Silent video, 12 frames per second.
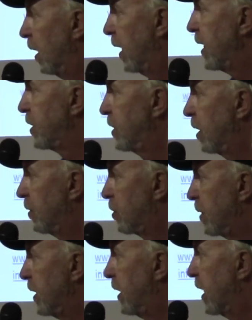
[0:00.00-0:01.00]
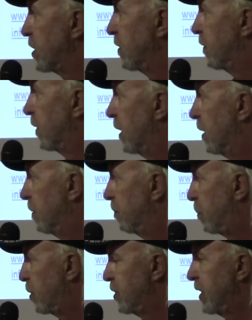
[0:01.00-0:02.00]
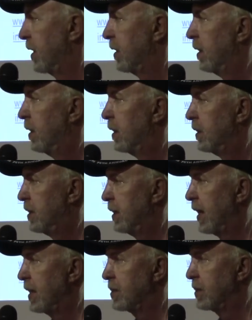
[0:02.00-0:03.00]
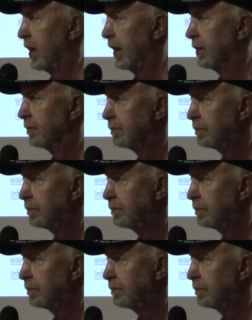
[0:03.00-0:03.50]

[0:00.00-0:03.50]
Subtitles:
less than 0.3% THC.